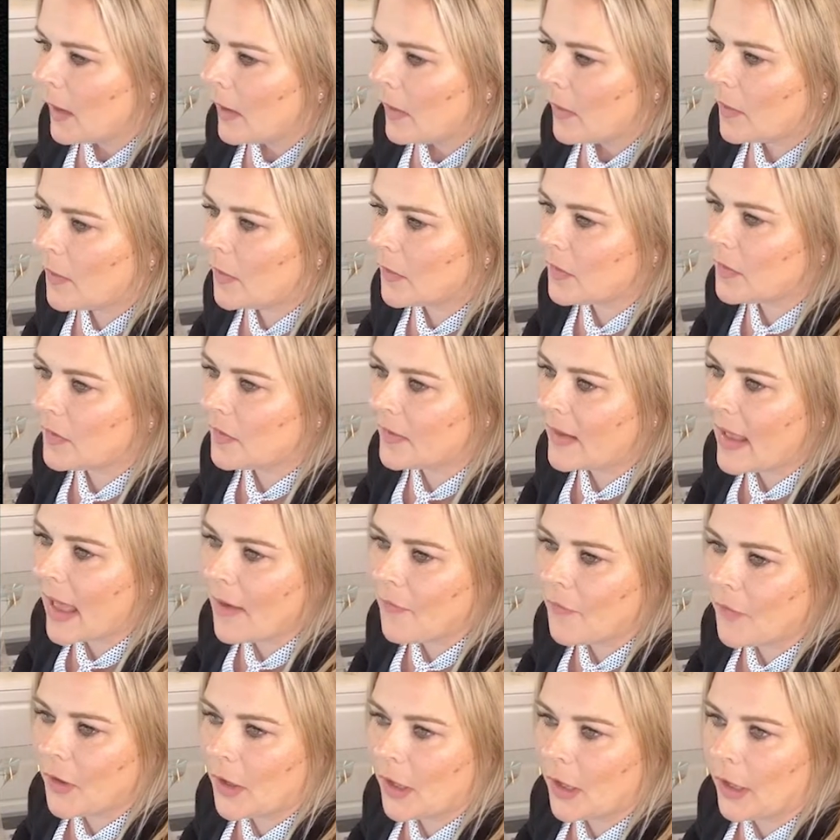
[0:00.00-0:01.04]

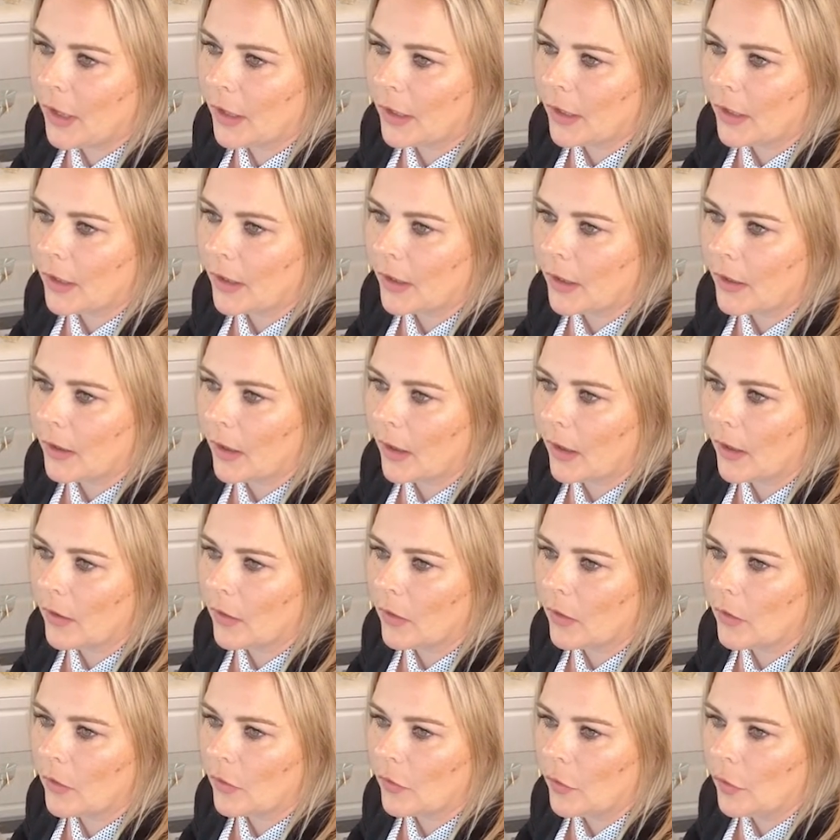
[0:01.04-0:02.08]

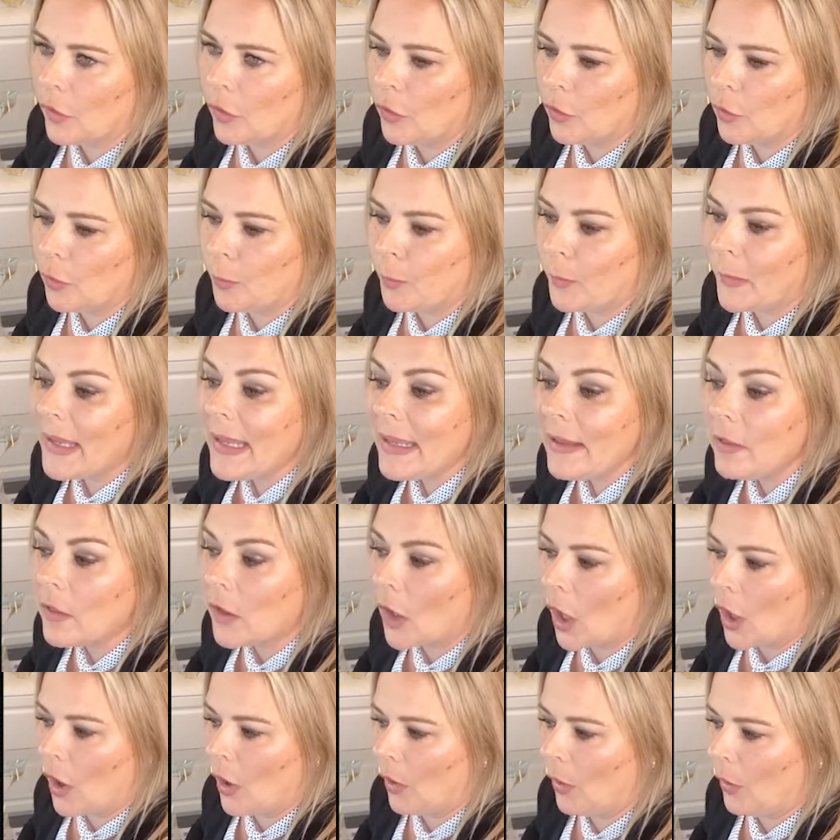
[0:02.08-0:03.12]
7.2B
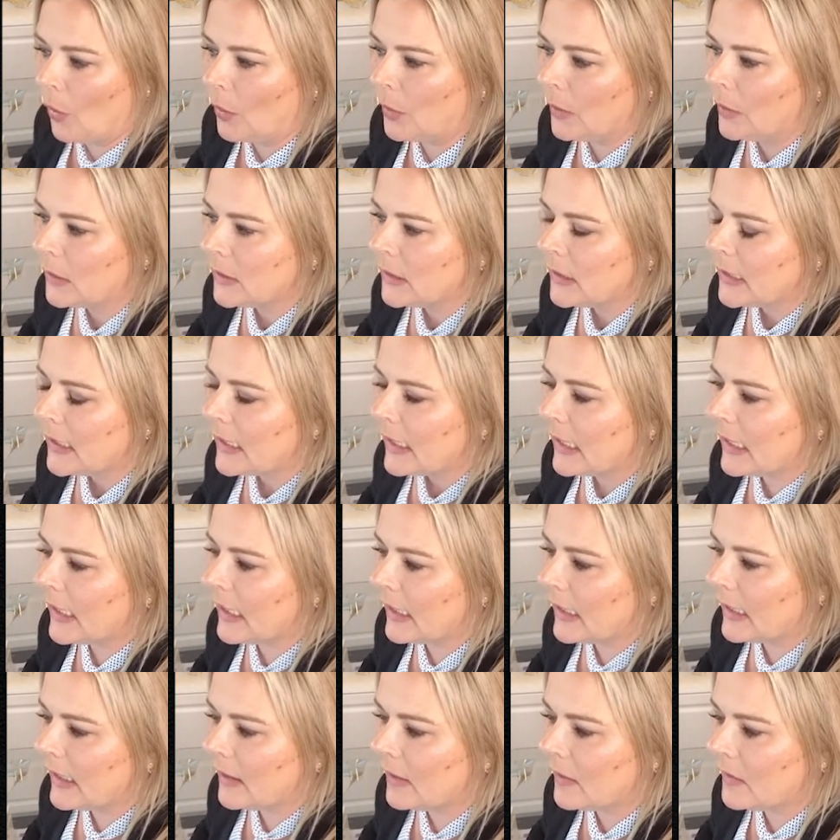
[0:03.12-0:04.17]
loan
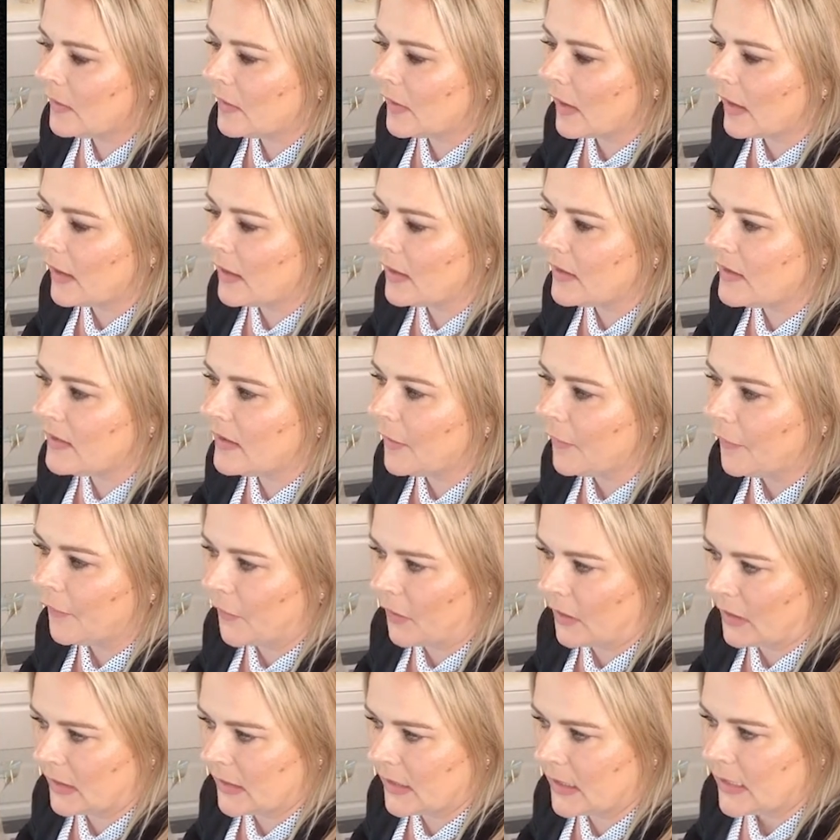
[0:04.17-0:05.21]
is
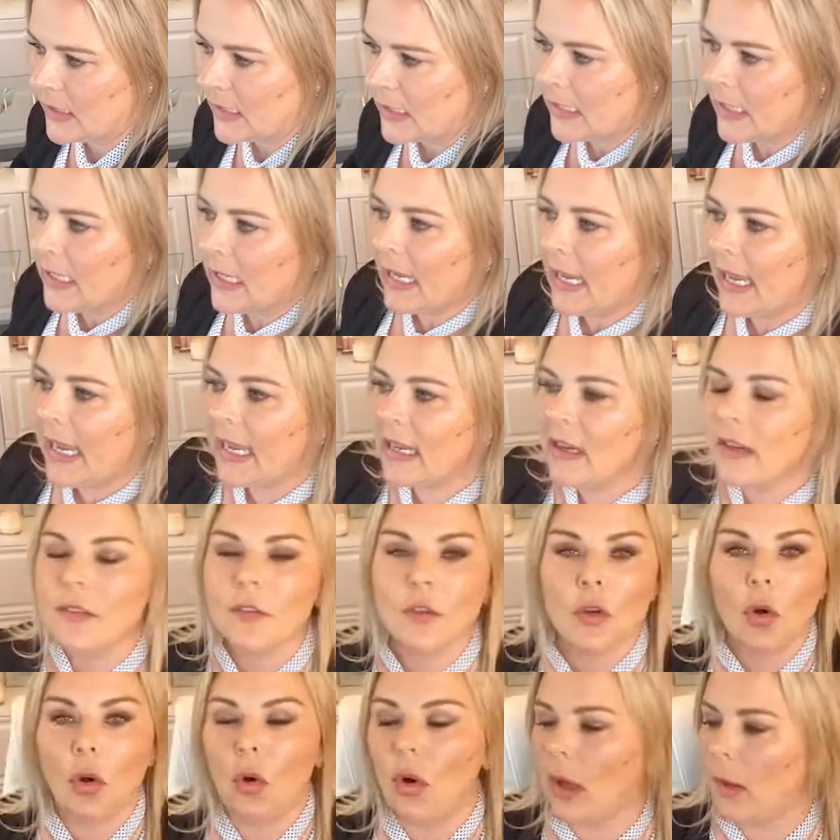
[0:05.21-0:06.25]
different. It is
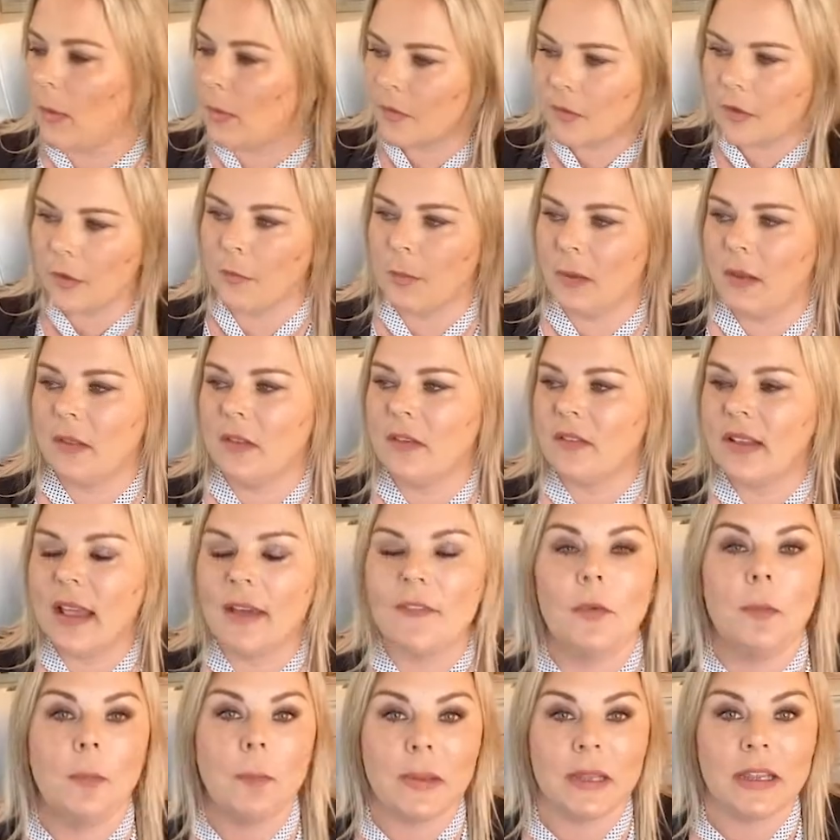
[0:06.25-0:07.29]
called, the
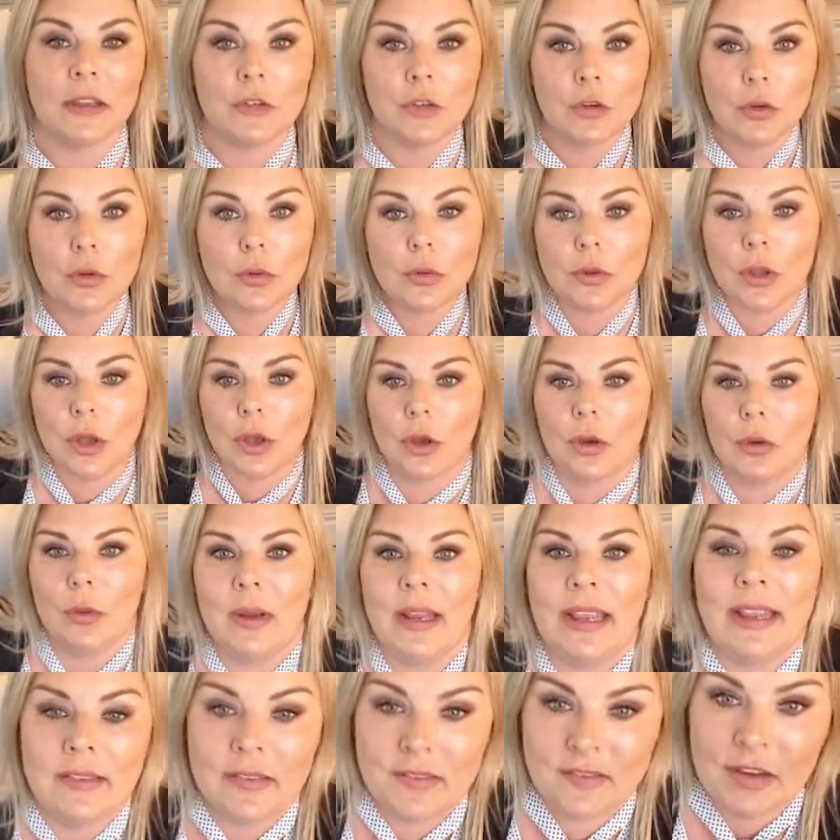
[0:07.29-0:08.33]
7B2 loan
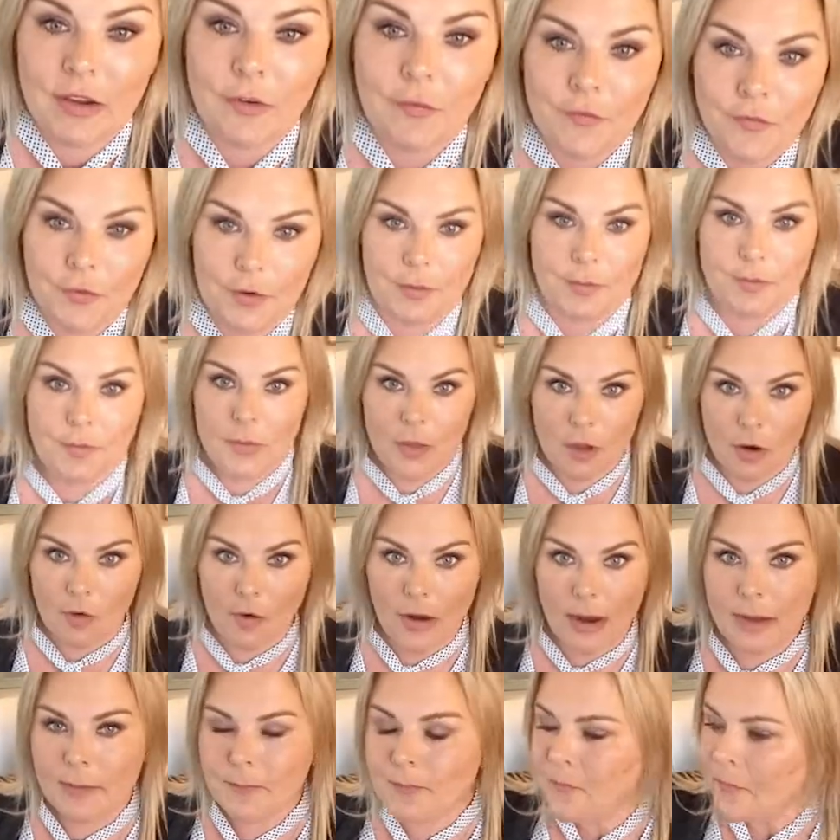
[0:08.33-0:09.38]
is different, all
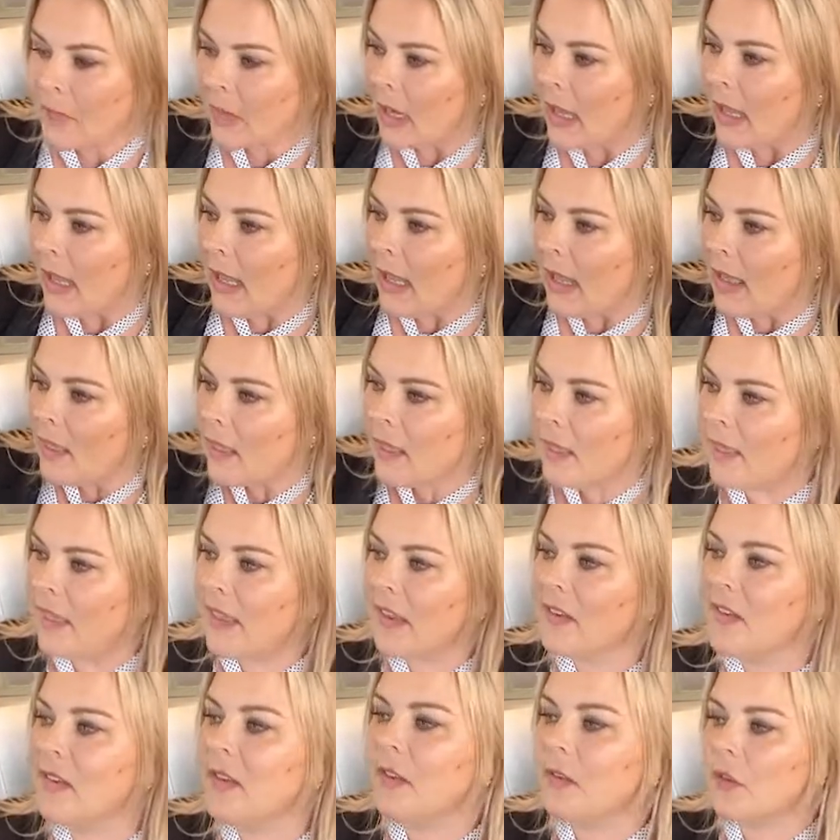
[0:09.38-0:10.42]
right?
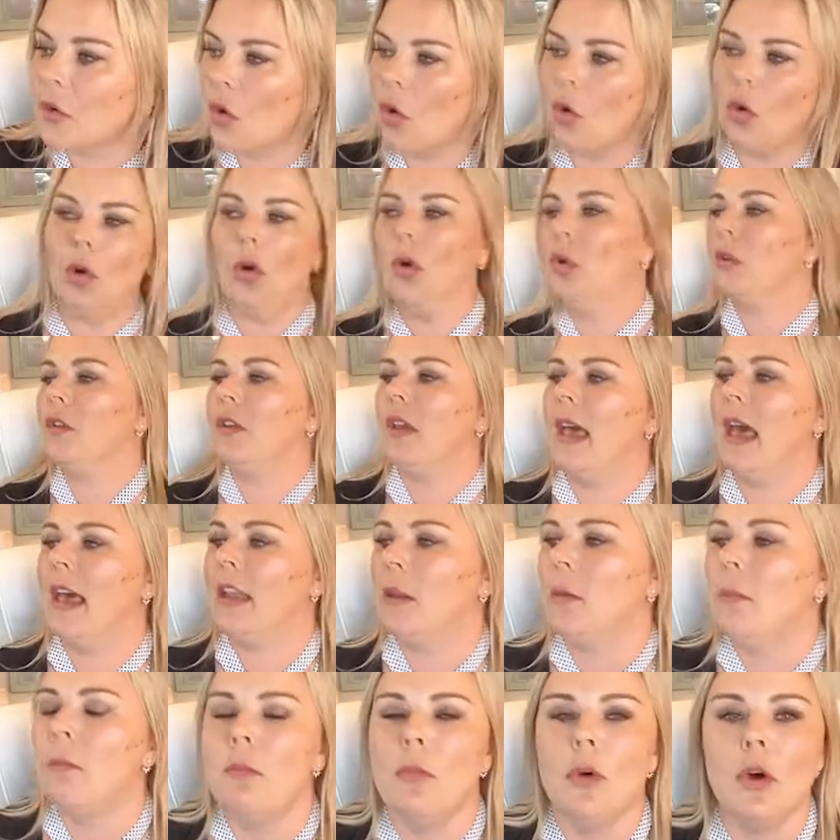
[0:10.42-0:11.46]
This is called
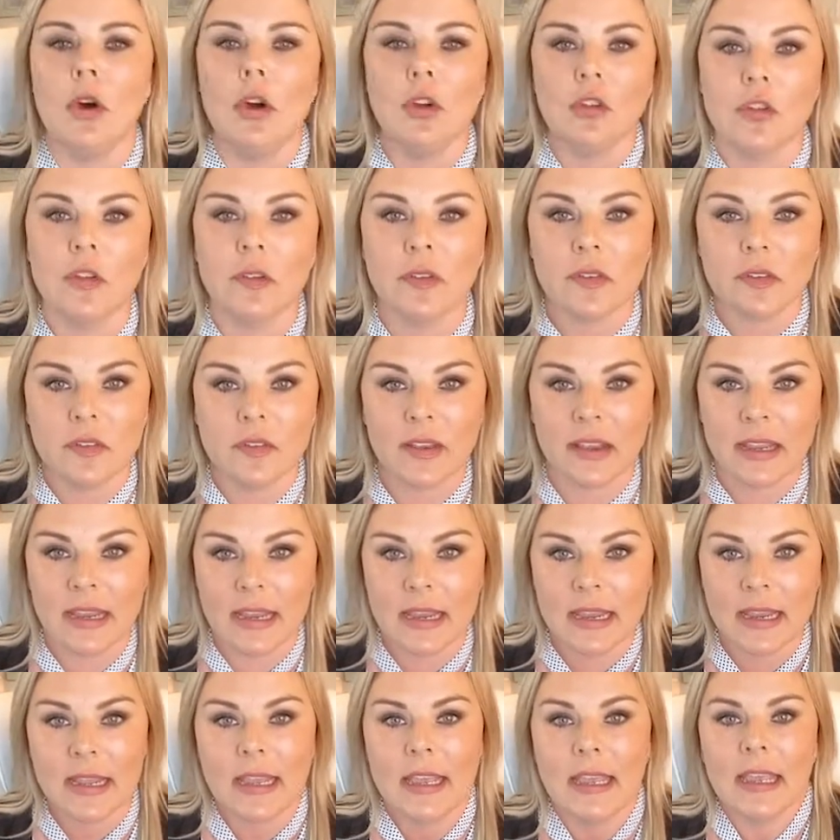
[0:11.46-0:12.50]
an
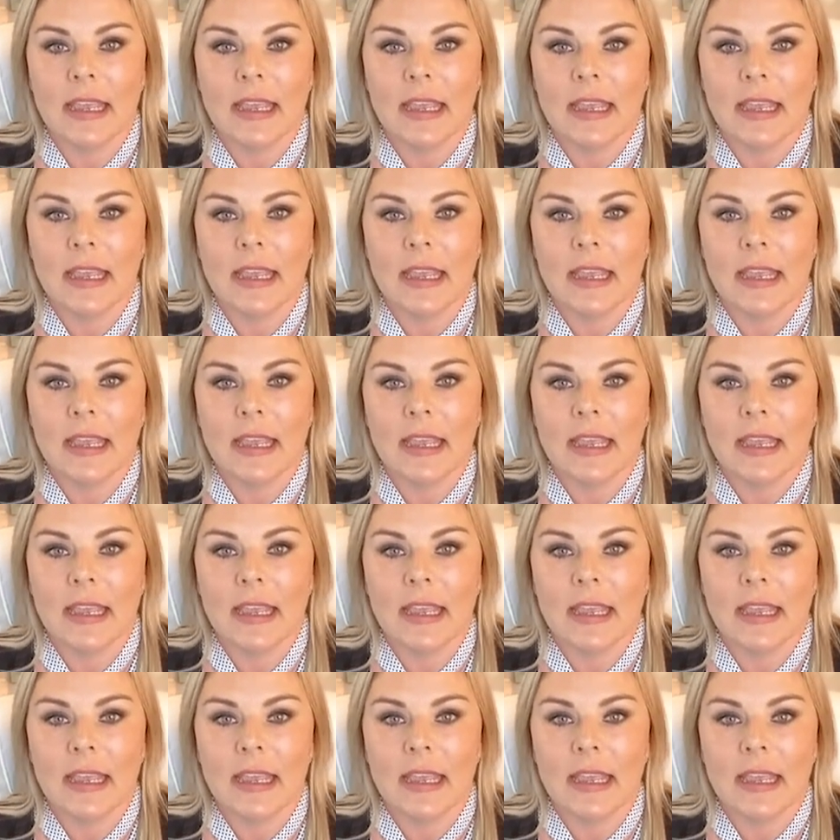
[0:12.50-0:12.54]
emergency